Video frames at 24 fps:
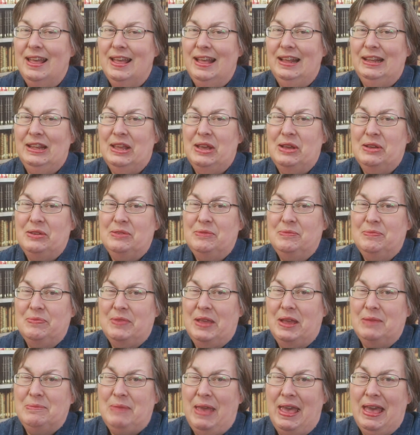Hello,
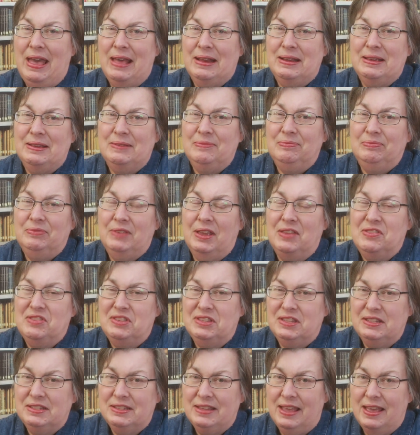I'm Hannah, and
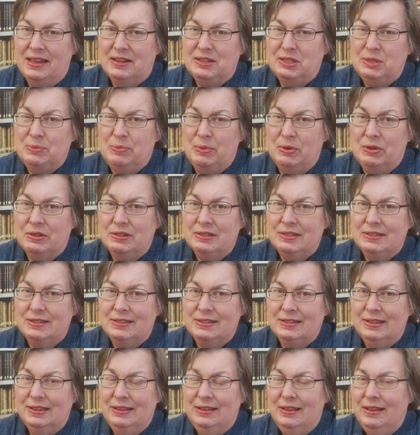this is Hannah's
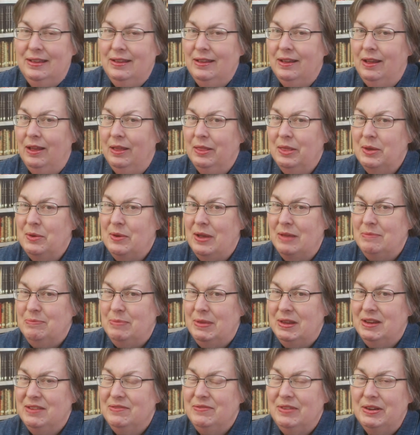Books. Although I've
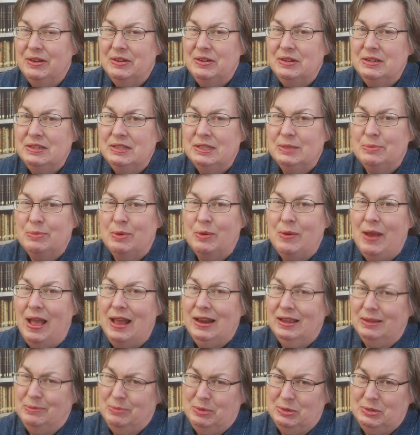been a very
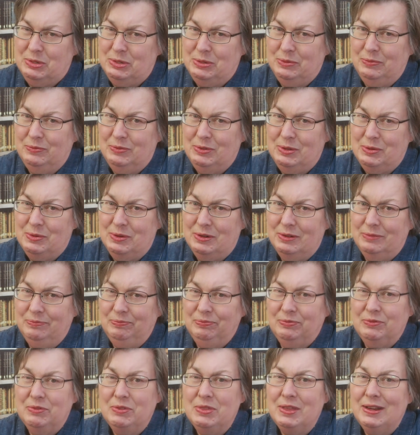sporadic Booktube viewer
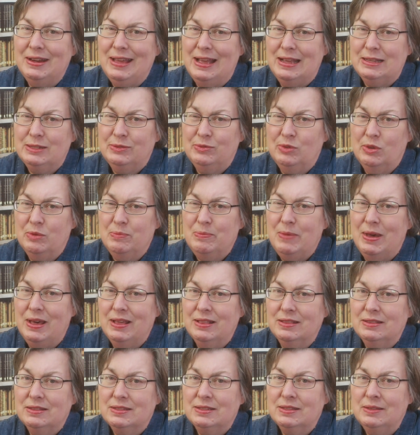for the last few
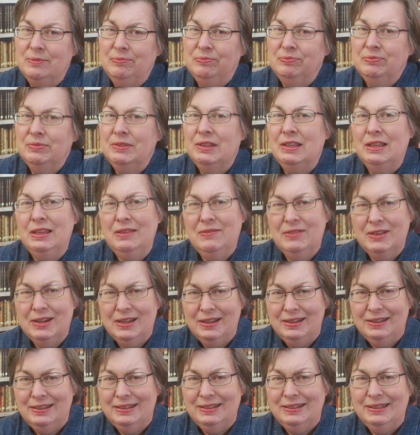months, even
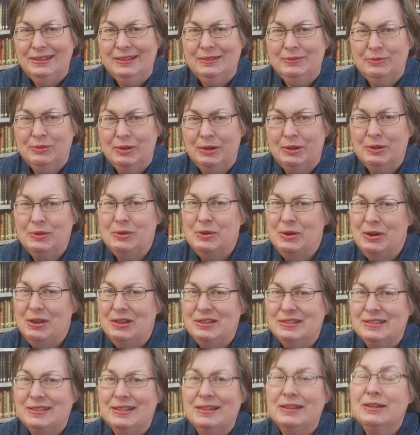I have run
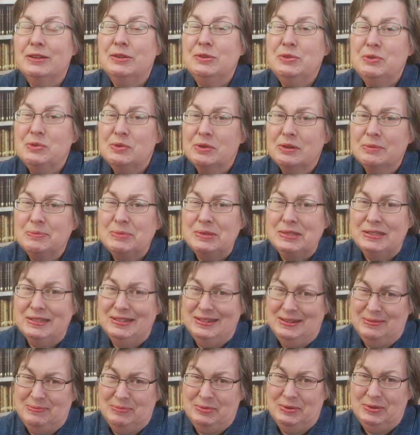across an enormous
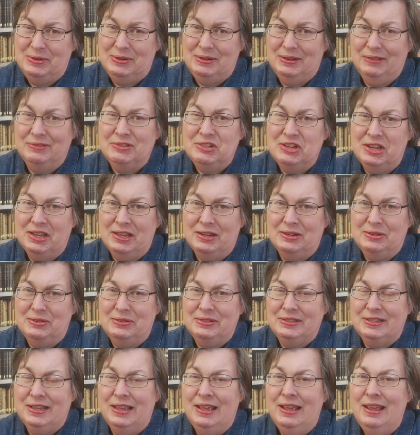number of
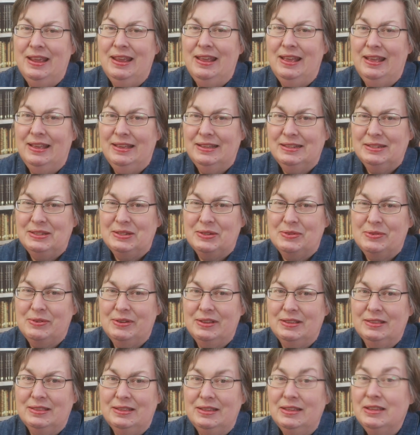channels
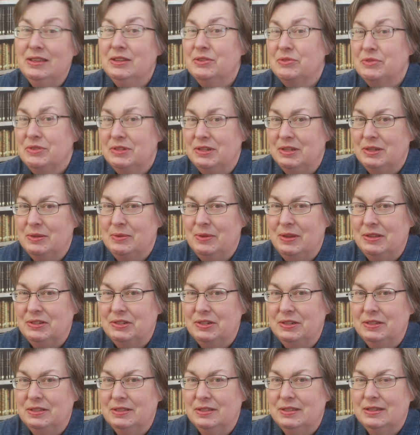answering the interesting
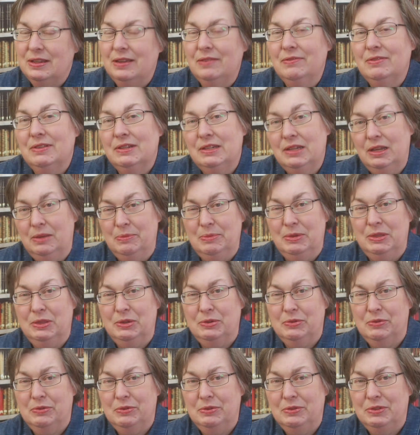questions of the Tell Me the
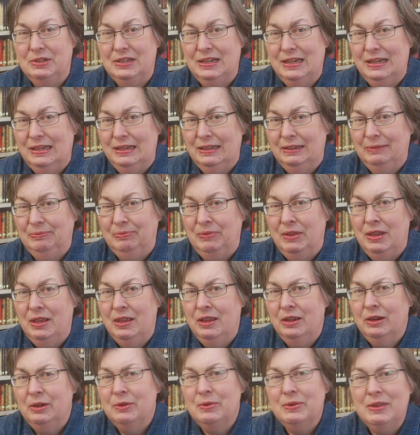Truth tag,
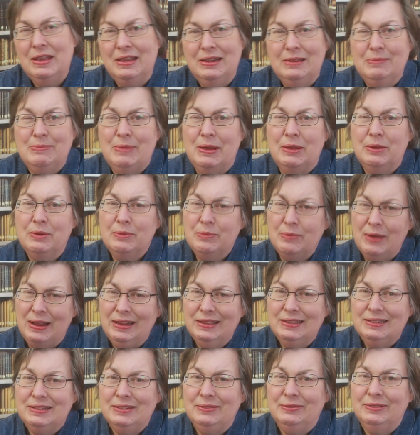created by the
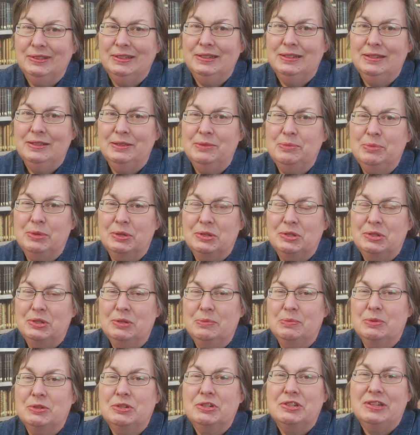relatively new
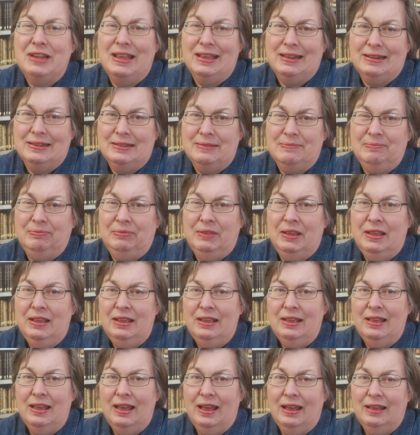booktuber Shannon
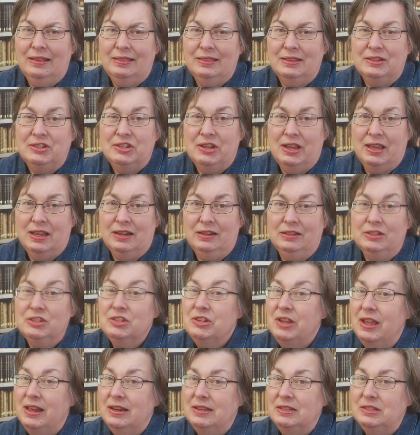at the channel
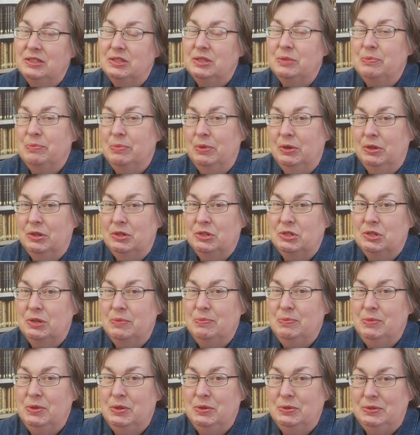Shannon's Bookish
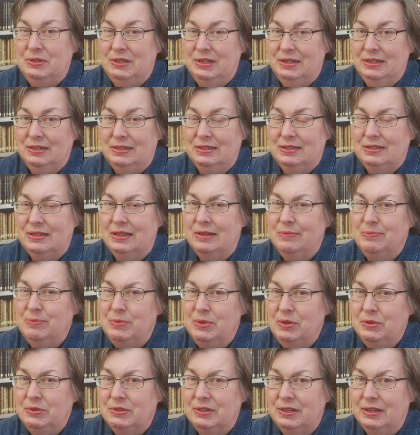Musings and
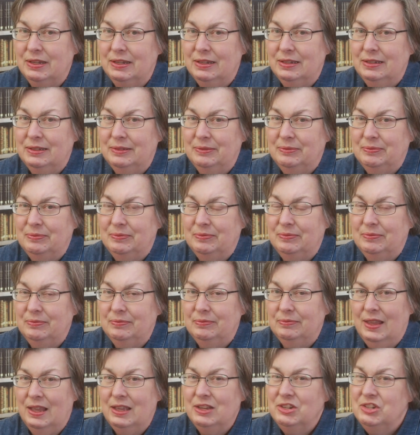Music.
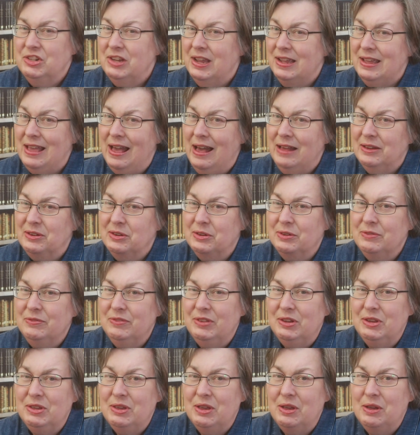Check out her
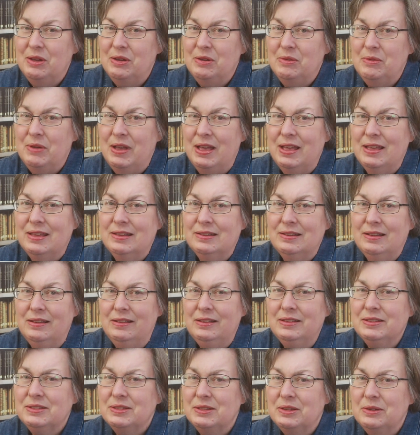video and
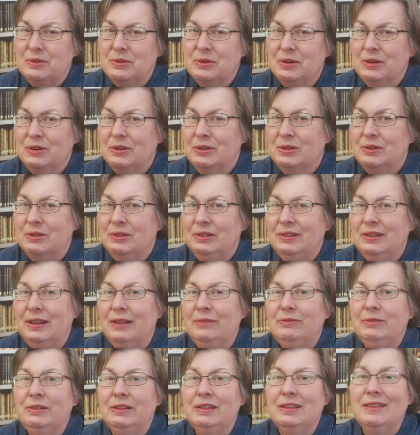also her
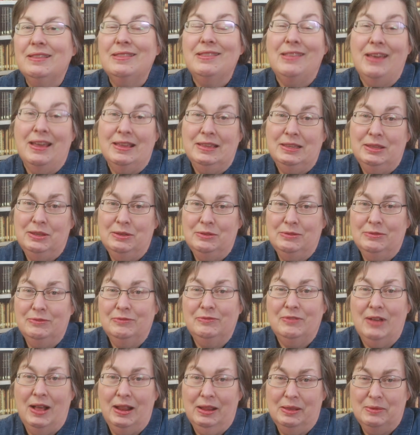lovely thank you
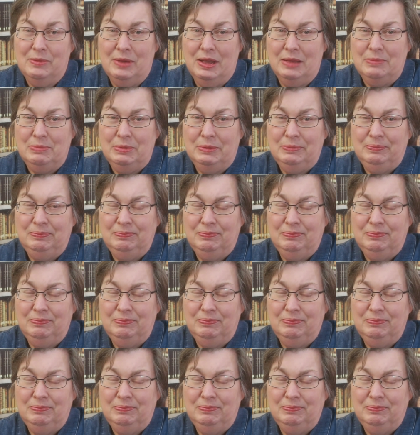follow-up.